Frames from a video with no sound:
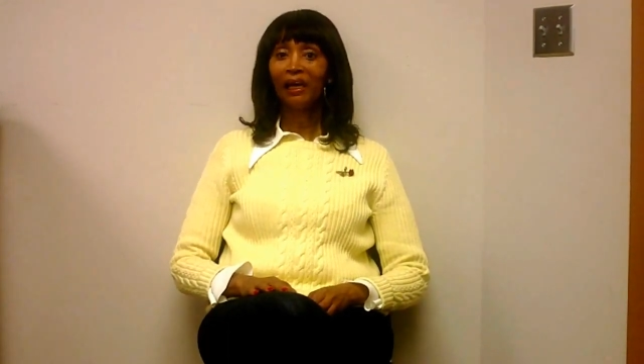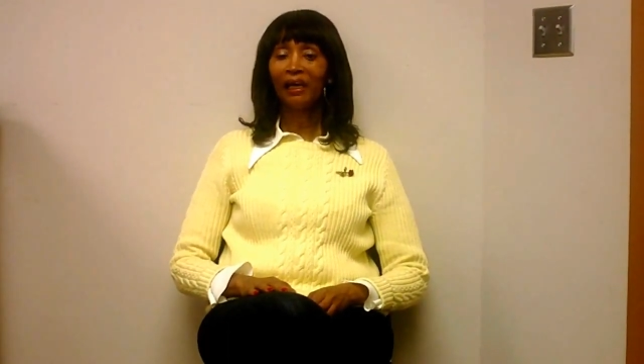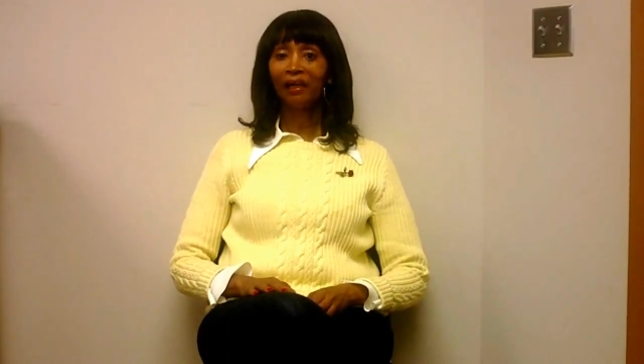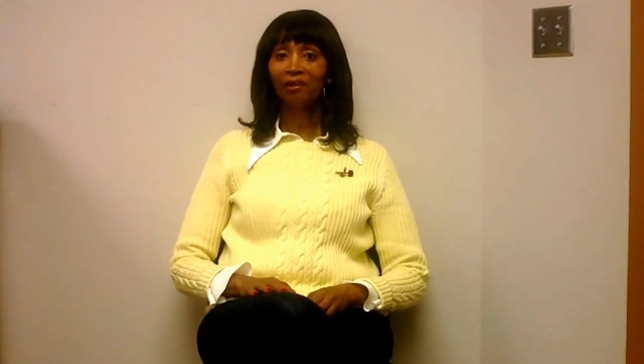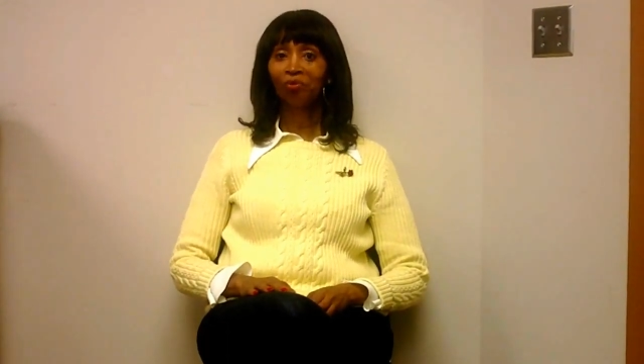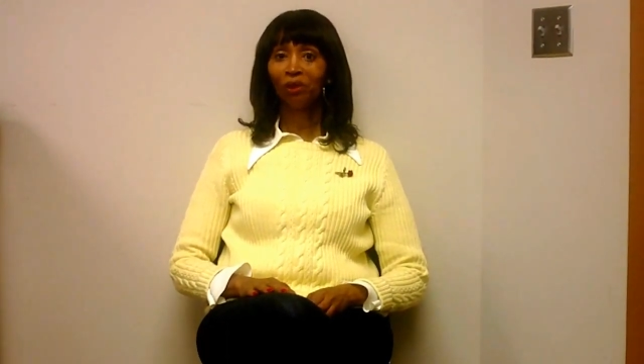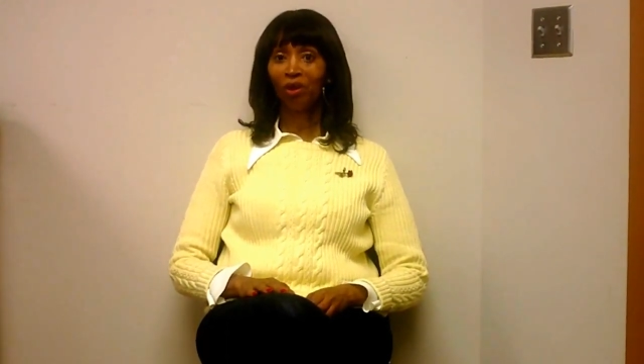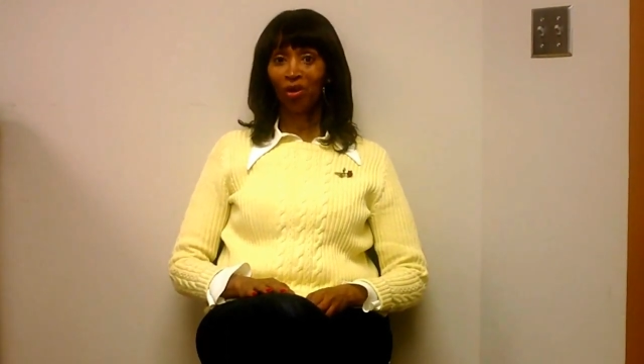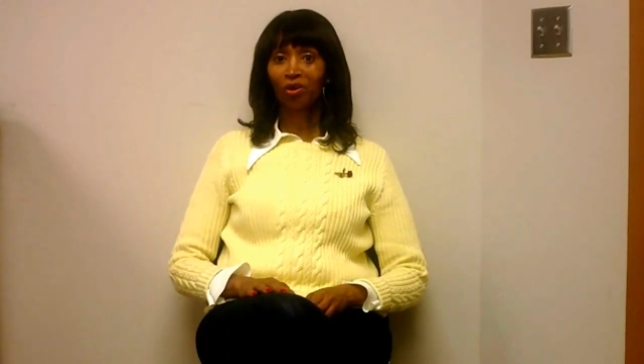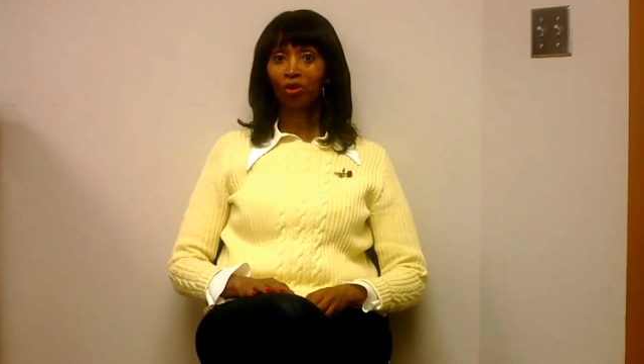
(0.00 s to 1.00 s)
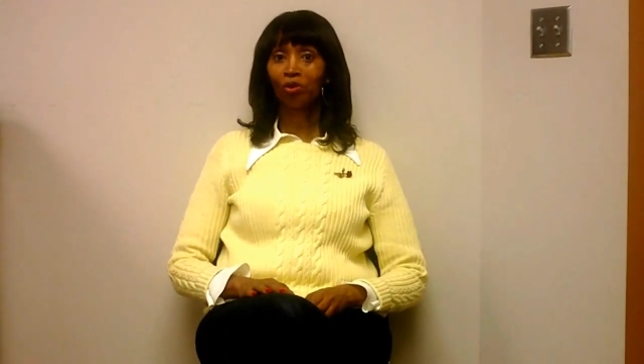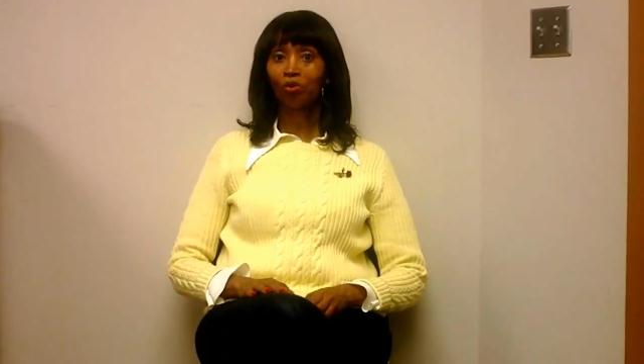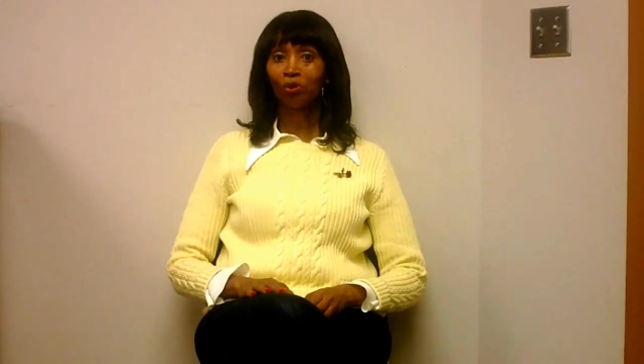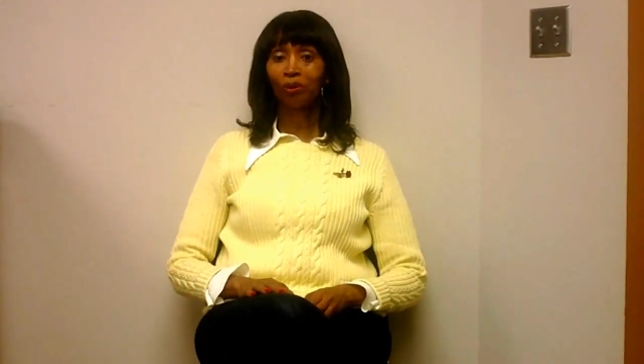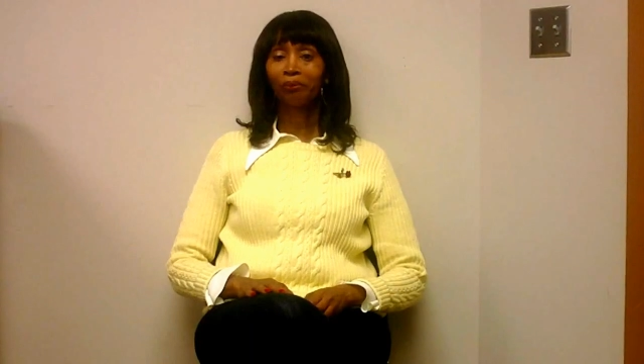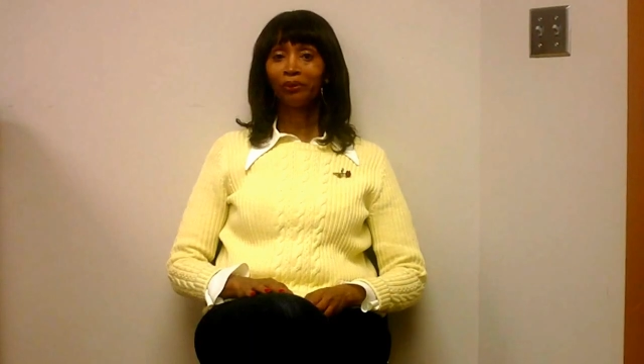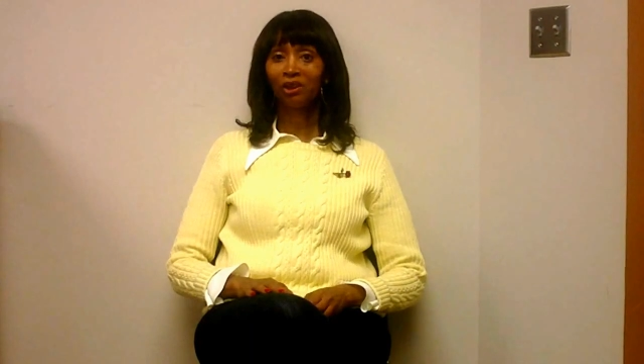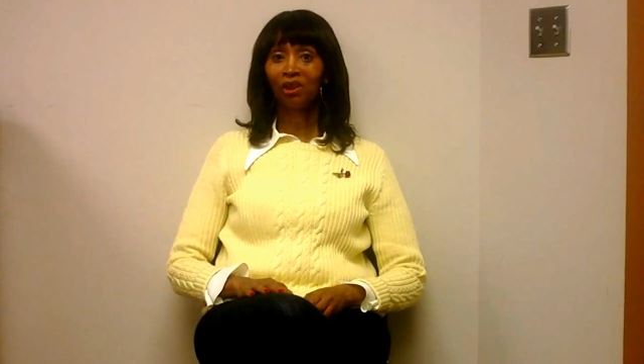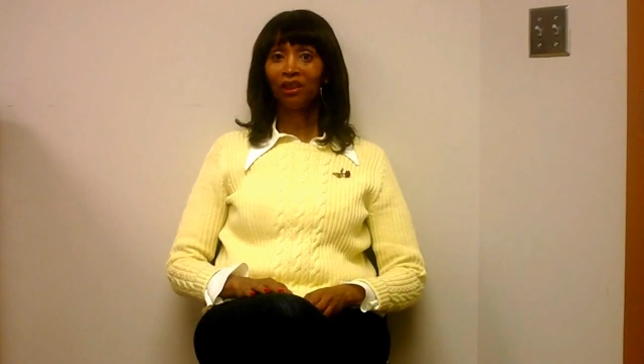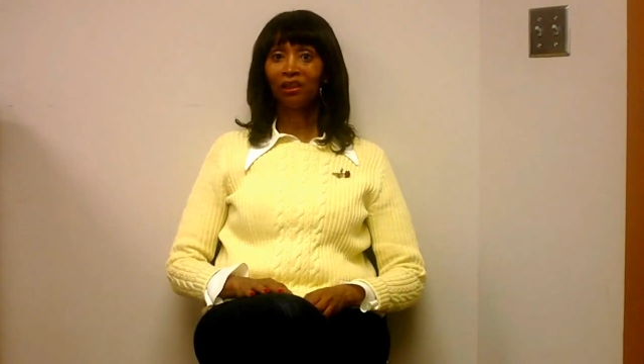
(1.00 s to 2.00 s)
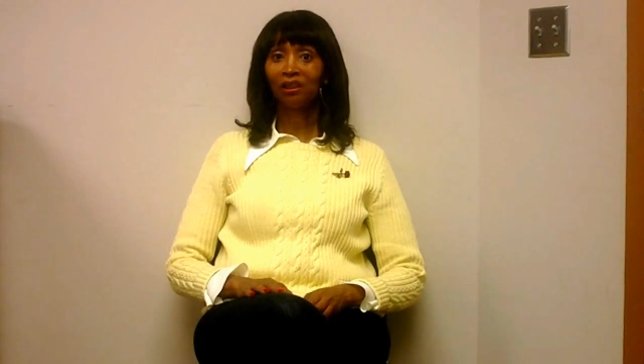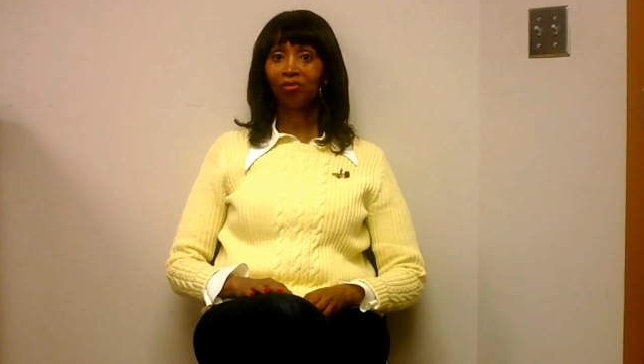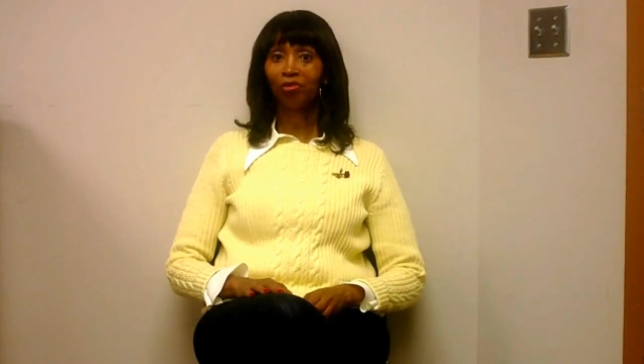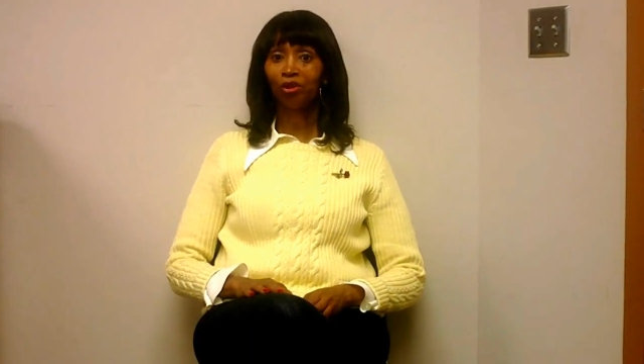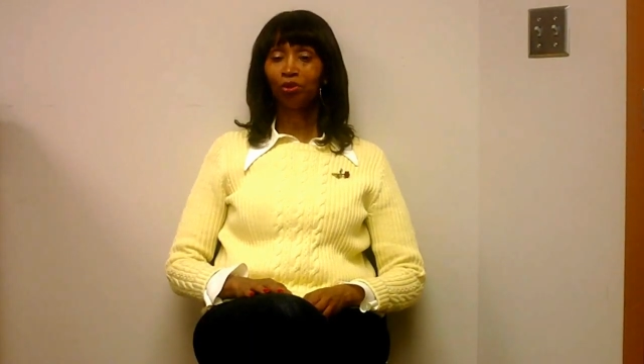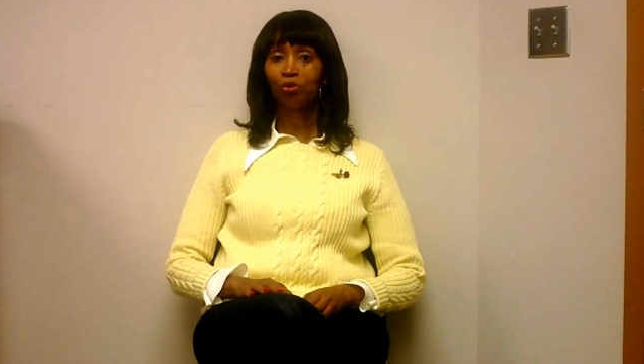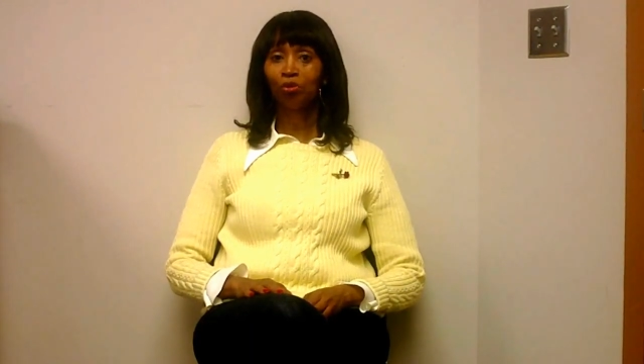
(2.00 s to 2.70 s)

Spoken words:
and we also would appreciate if you